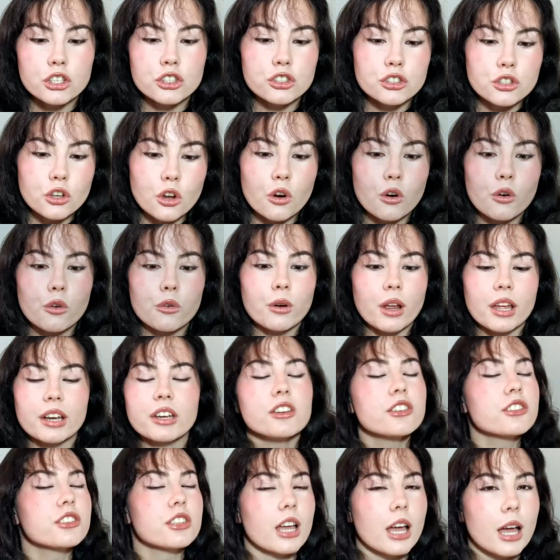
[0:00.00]
So
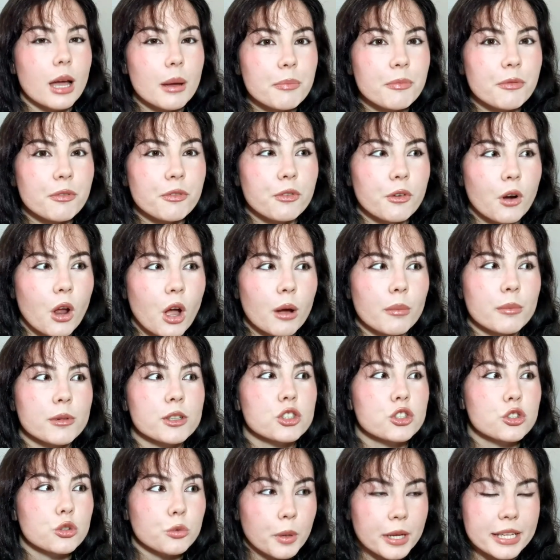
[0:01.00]
runners-up from
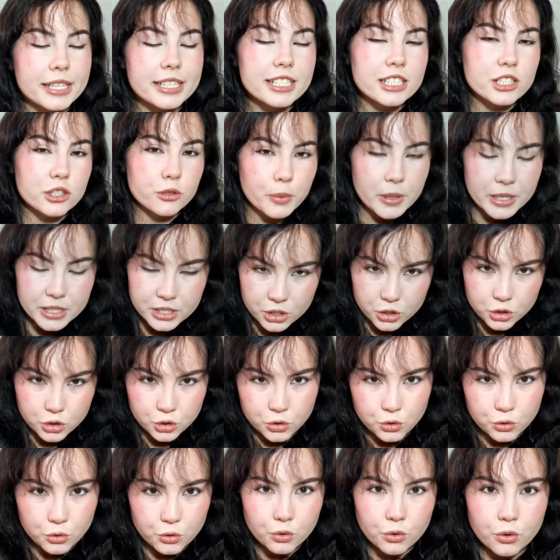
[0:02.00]

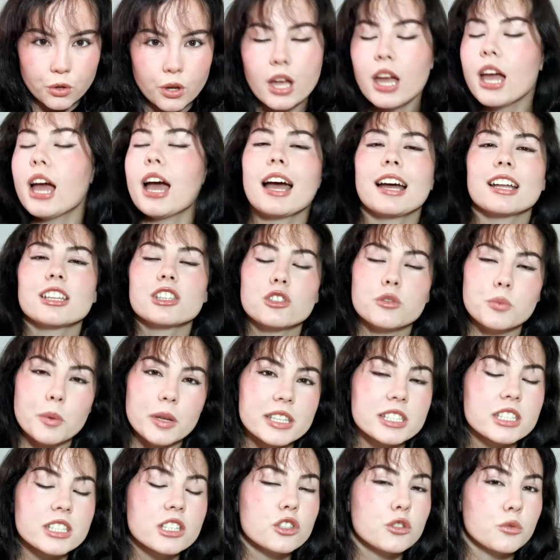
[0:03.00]
2022 and
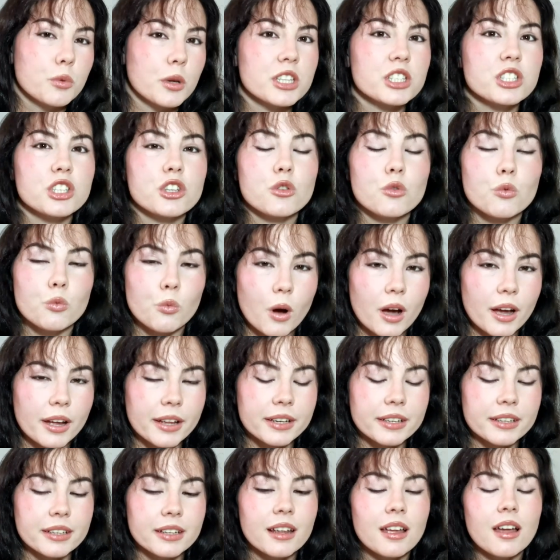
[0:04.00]

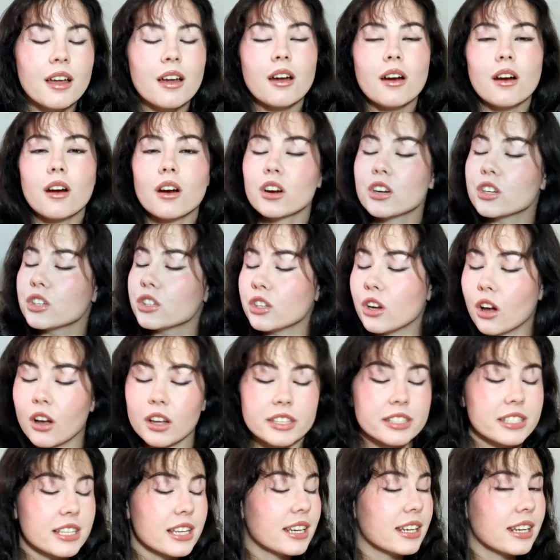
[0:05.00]
2021 are
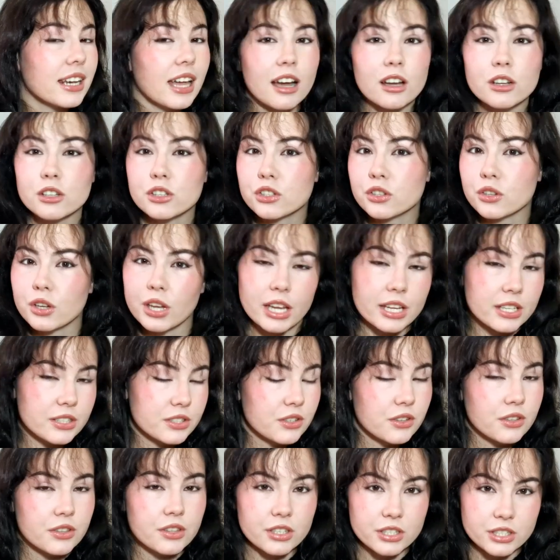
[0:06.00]
not allowed to
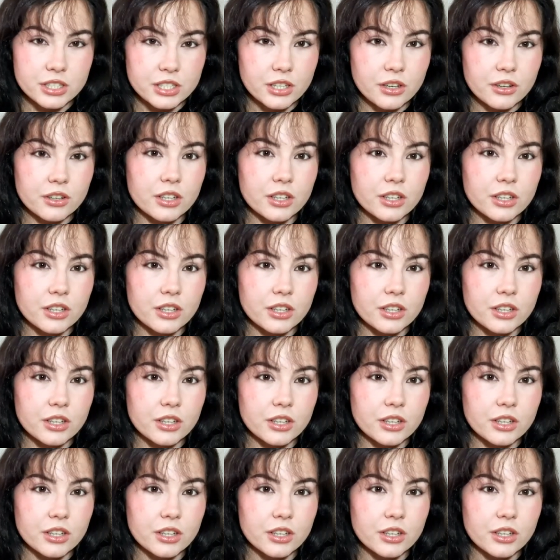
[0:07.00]
enter this